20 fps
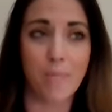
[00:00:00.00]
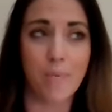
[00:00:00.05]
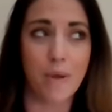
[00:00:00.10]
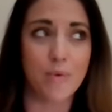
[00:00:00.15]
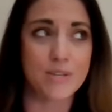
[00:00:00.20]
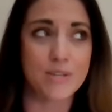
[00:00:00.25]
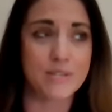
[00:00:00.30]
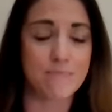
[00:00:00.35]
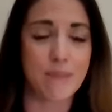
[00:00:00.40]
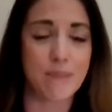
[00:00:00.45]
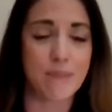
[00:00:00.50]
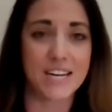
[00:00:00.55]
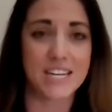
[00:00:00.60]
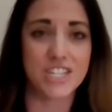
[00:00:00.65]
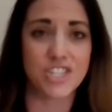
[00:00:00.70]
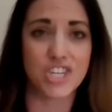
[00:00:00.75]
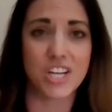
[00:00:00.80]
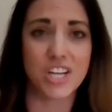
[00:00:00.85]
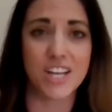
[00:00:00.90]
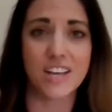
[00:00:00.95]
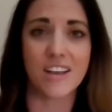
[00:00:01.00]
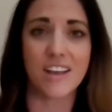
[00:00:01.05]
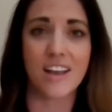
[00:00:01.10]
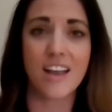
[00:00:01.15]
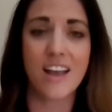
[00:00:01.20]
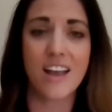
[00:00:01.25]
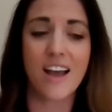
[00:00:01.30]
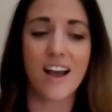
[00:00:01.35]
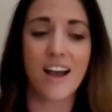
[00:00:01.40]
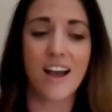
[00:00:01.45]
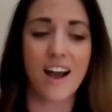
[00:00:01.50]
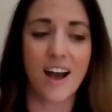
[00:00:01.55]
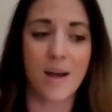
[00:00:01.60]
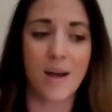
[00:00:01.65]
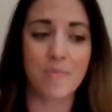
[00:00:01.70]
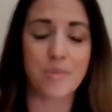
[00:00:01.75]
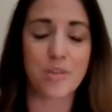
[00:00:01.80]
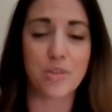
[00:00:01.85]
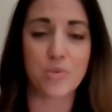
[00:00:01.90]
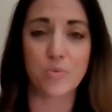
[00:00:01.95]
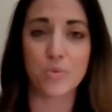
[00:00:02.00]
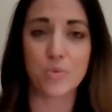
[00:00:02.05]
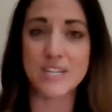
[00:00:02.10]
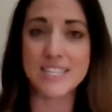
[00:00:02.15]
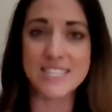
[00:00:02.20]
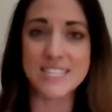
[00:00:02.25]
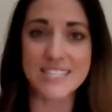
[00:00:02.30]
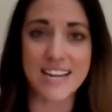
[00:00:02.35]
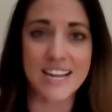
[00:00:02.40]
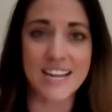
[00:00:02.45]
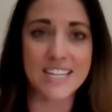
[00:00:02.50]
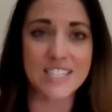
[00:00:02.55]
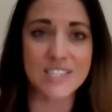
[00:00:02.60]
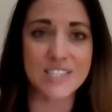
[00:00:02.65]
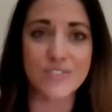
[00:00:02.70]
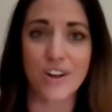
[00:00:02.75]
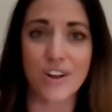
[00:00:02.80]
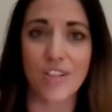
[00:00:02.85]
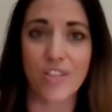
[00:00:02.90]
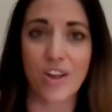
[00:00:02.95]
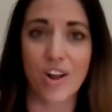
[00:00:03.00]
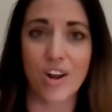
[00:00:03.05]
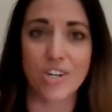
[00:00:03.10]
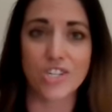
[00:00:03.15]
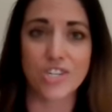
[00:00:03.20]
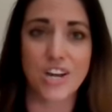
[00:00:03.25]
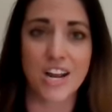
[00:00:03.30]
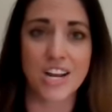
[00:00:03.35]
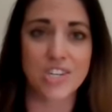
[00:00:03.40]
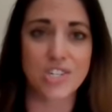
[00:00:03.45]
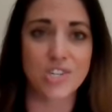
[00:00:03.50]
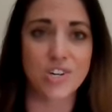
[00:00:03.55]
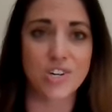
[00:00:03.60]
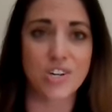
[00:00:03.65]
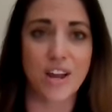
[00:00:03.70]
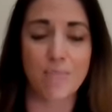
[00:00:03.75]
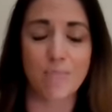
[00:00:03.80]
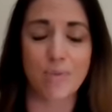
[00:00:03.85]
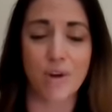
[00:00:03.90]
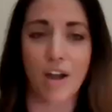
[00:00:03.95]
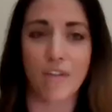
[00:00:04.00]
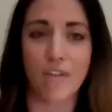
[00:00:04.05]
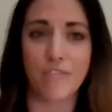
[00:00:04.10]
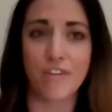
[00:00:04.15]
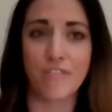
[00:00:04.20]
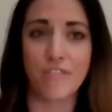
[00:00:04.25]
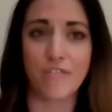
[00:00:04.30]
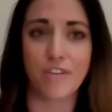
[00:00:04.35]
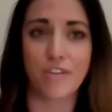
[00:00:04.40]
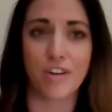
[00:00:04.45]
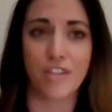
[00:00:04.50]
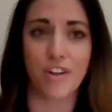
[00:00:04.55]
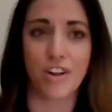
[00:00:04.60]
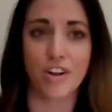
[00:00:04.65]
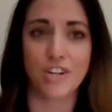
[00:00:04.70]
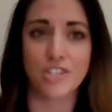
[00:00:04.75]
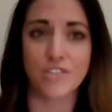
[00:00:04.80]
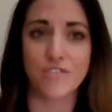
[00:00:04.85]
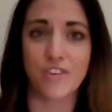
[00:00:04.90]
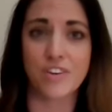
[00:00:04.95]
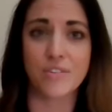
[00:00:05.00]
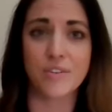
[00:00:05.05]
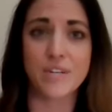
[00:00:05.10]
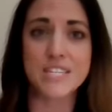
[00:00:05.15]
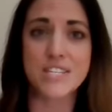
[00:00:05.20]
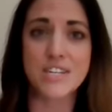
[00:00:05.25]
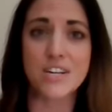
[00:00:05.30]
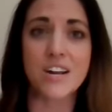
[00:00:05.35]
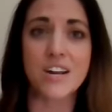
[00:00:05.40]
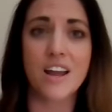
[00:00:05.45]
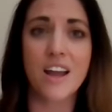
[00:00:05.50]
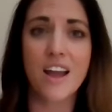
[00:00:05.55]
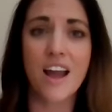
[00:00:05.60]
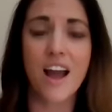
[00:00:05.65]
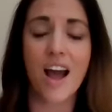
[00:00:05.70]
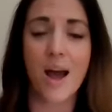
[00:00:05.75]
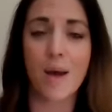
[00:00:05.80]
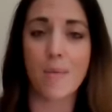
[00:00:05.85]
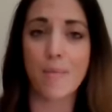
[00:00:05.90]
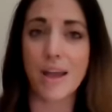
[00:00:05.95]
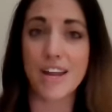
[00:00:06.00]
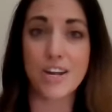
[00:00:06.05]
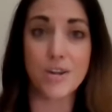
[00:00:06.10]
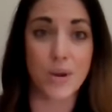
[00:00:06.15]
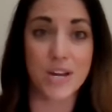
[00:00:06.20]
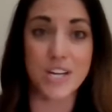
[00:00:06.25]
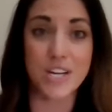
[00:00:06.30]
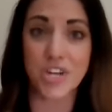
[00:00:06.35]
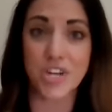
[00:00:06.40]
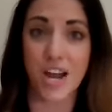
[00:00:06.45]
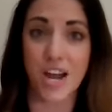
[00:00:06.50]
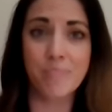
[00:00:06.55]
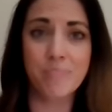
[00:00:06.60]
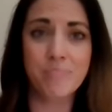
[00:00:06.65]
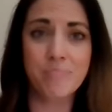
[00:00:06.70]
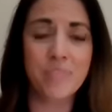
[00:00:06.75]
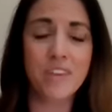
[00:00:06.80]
I was managing 3 states for a large national nonprofit for a large fundraiser. I had a great job.